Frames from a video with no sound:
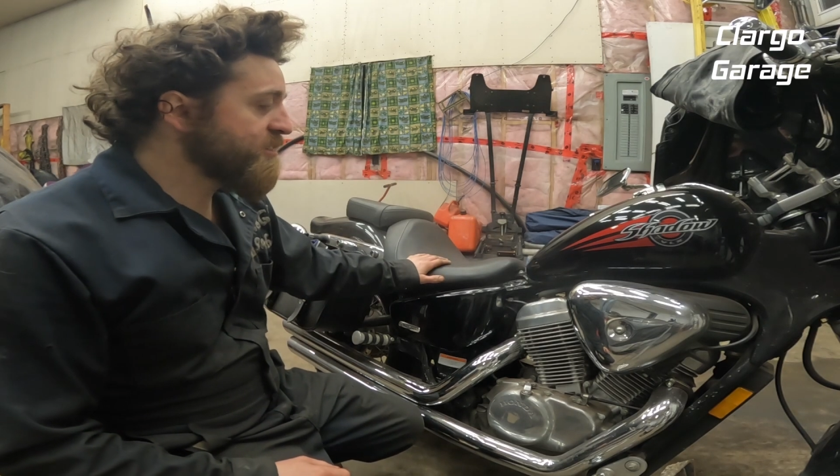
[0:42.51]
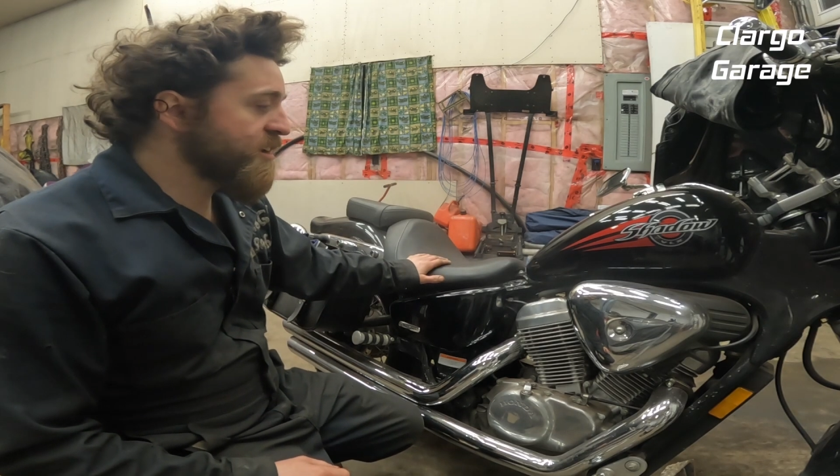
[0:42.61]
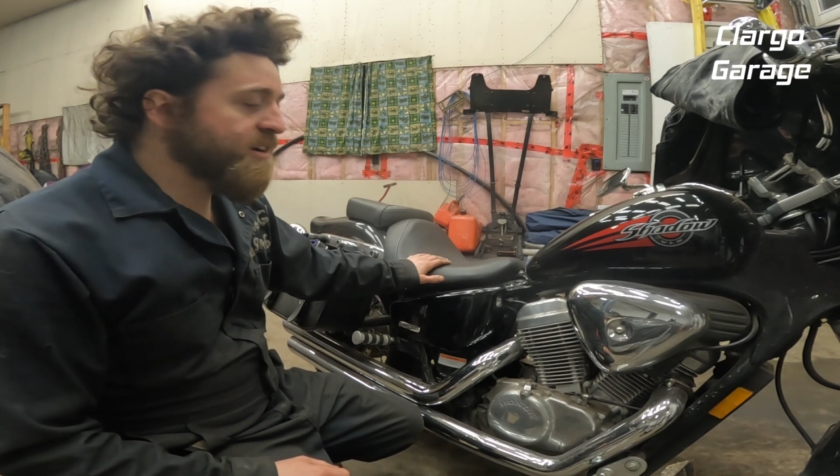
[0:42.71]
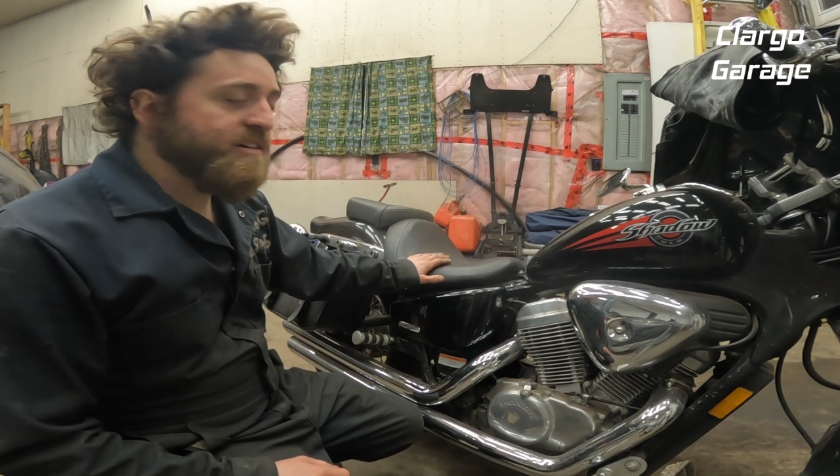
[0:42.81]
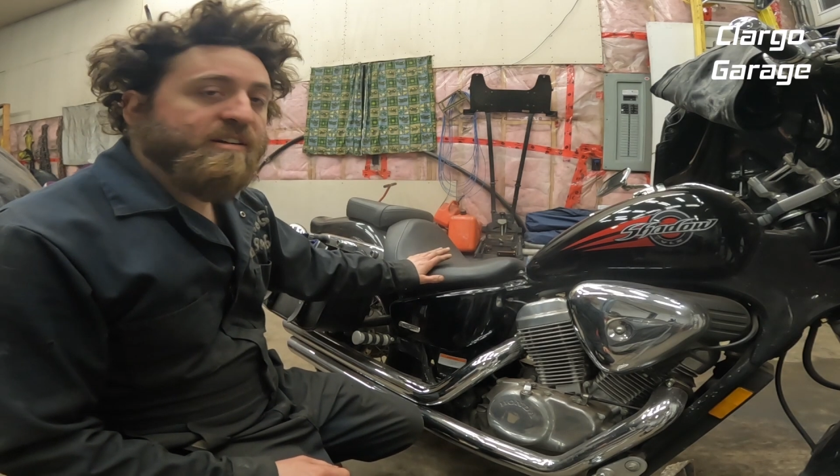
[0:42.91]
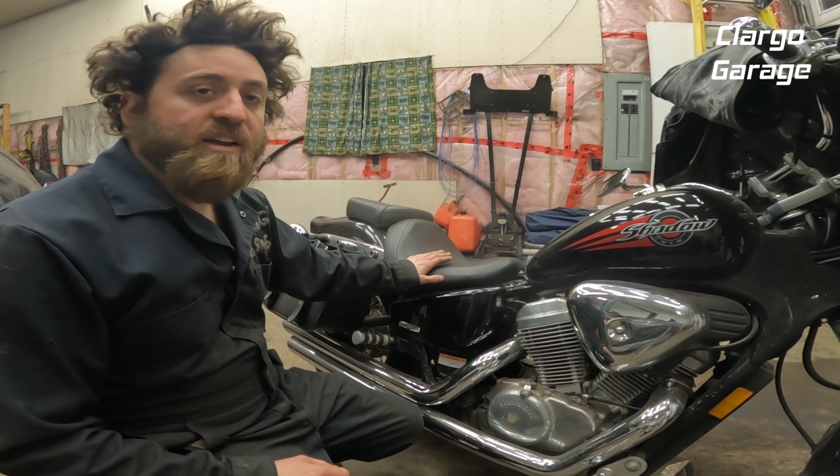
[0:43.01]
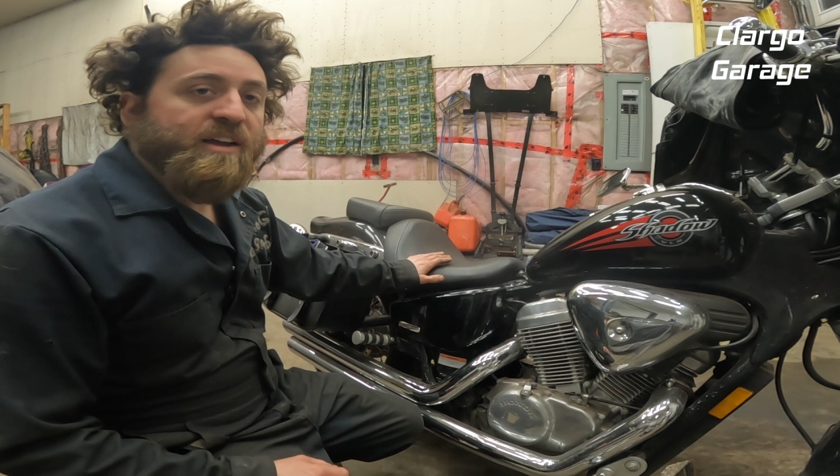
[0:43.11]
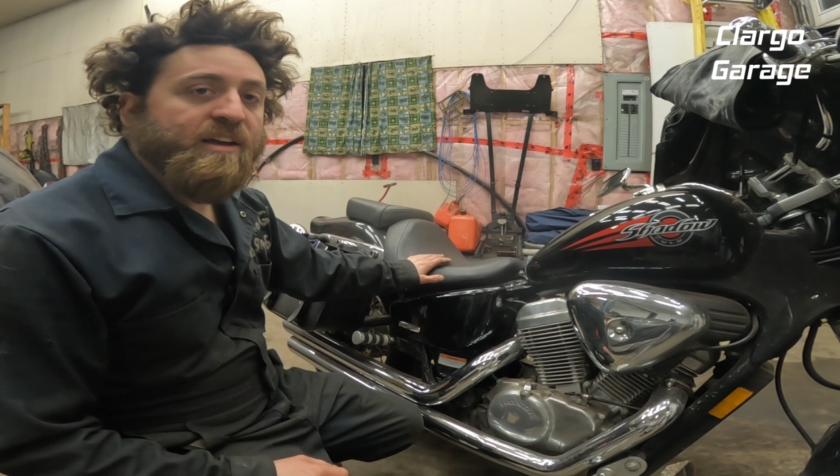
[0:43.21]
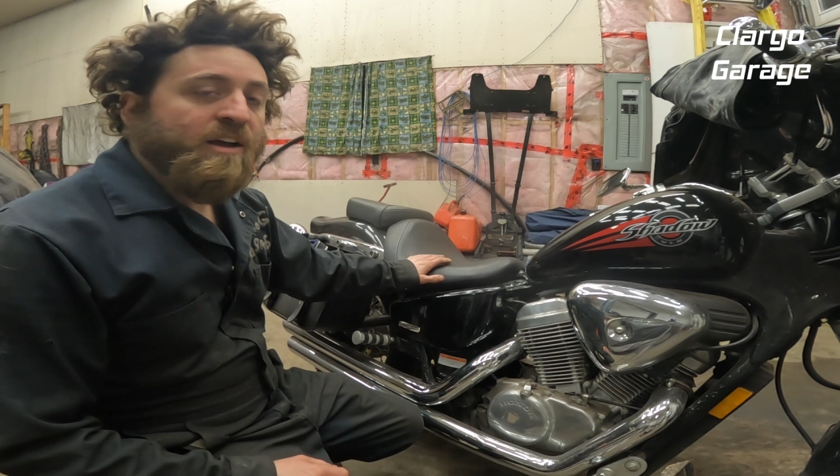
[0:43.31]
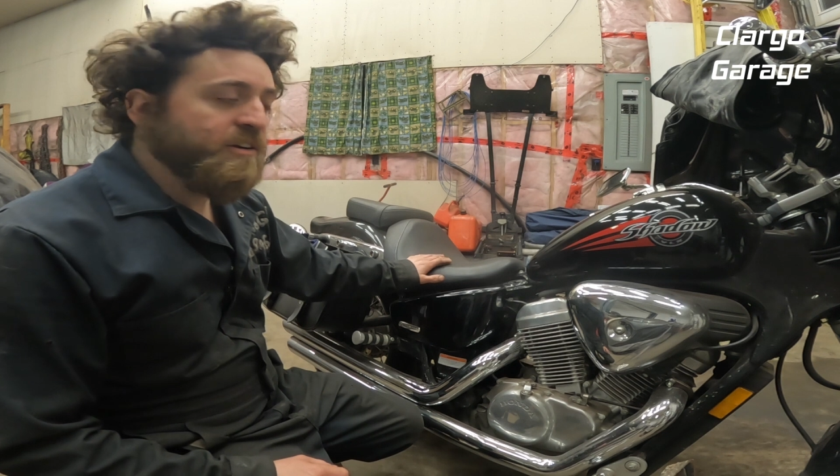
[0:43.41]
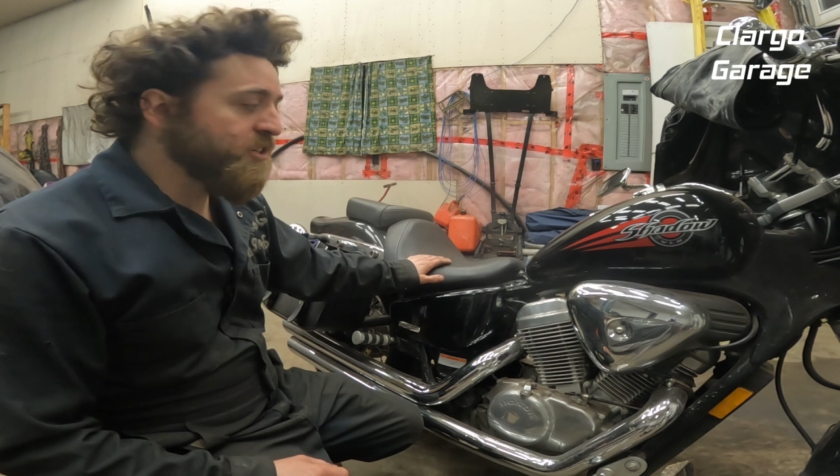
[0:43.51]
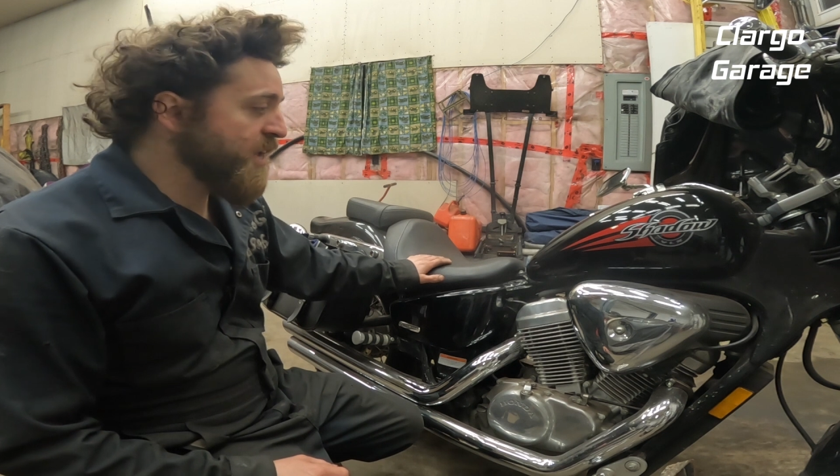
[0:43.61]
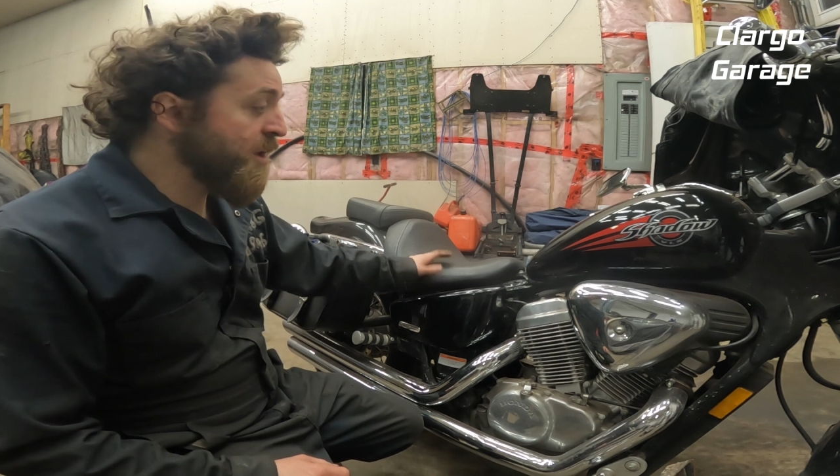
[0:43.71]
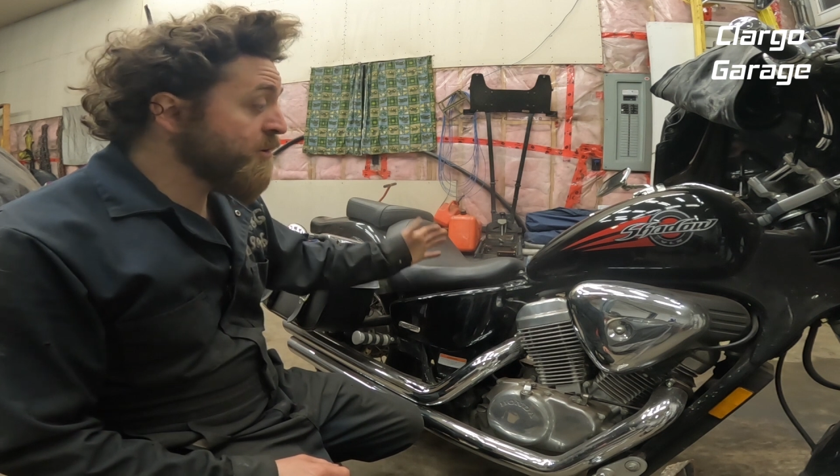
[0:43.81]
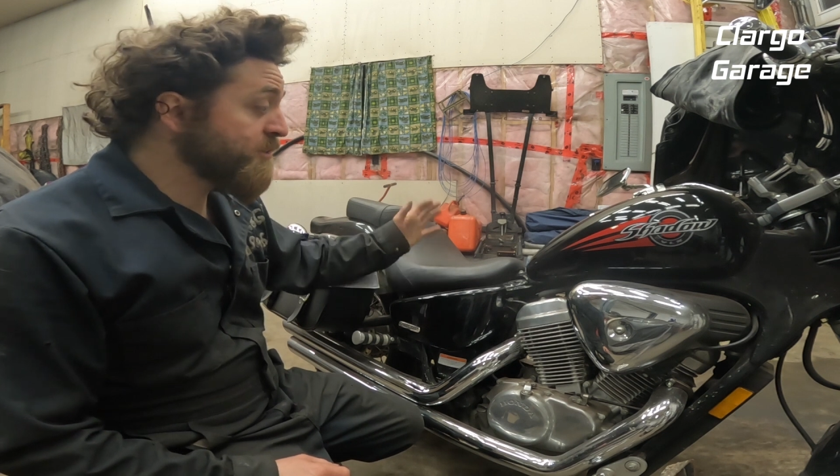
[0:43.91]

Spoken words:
is our Honda Shadow.